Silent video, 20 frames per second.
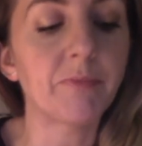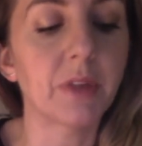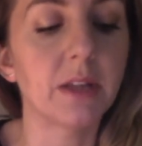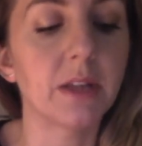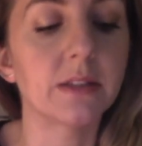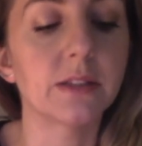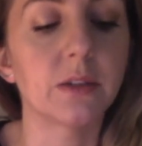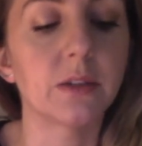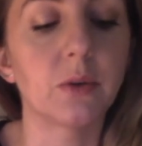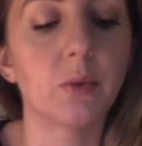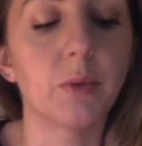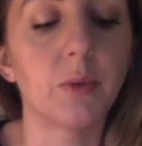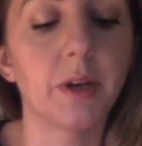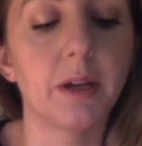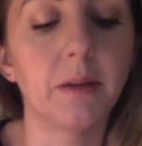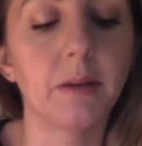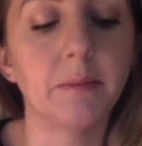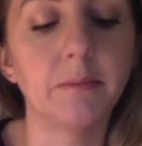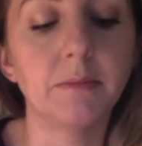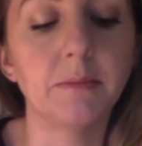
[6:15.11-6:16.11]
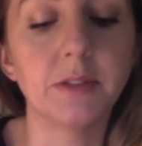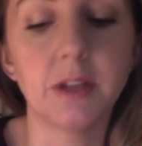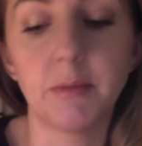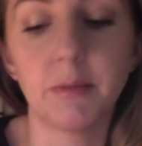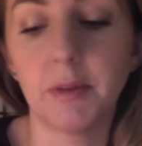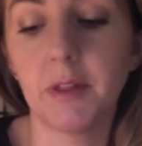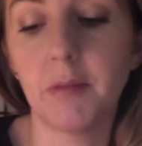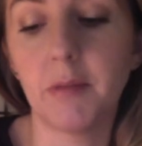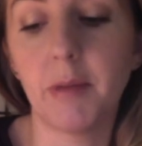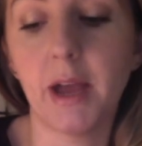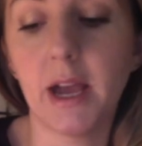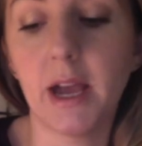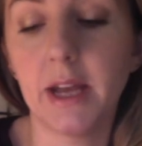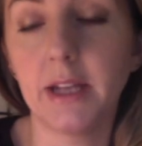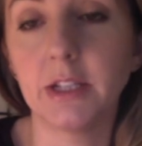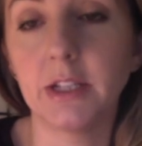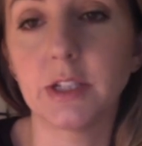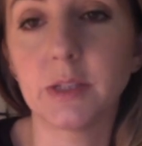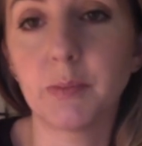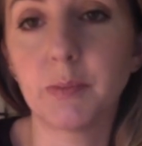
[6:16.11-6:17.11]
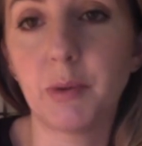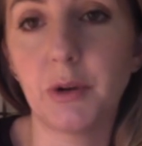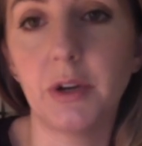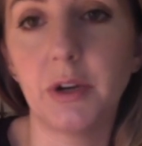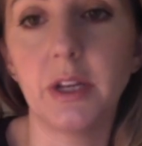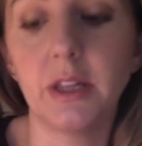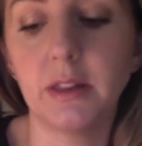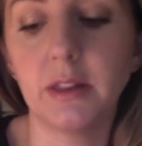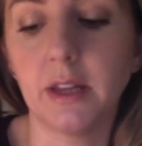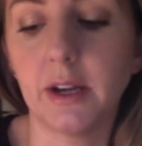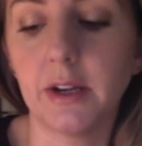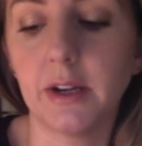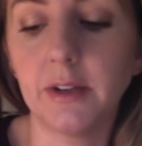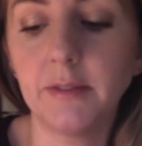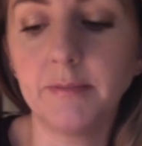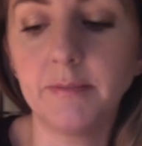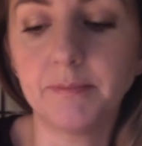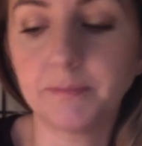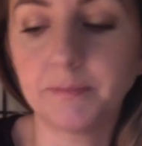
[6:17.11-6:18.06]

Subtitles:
And so when I'm done with the pad, I just put it in there